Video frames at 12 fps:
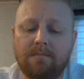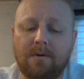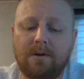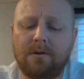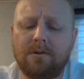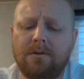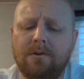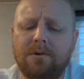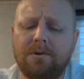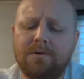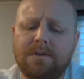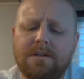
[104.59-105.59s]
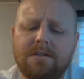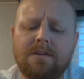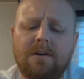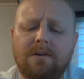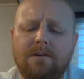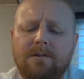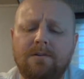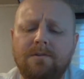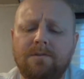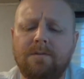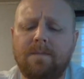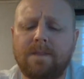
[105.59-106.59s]
My old
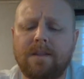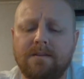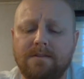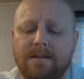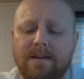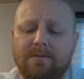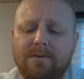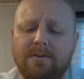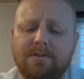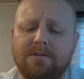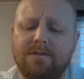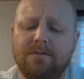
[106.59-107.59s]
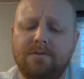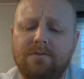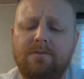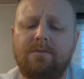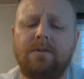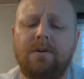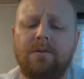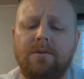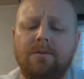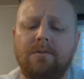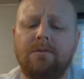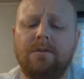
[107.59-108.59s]
guitar is never too
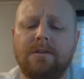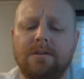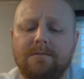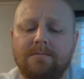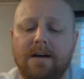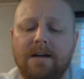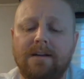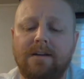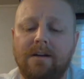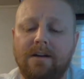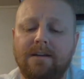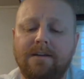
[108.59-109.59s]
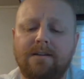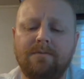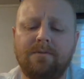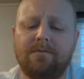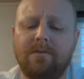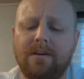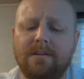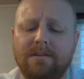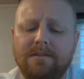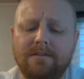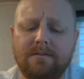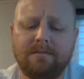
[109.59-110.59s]
far, is my claim to
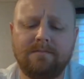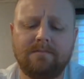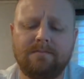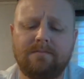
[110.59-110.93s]
fame.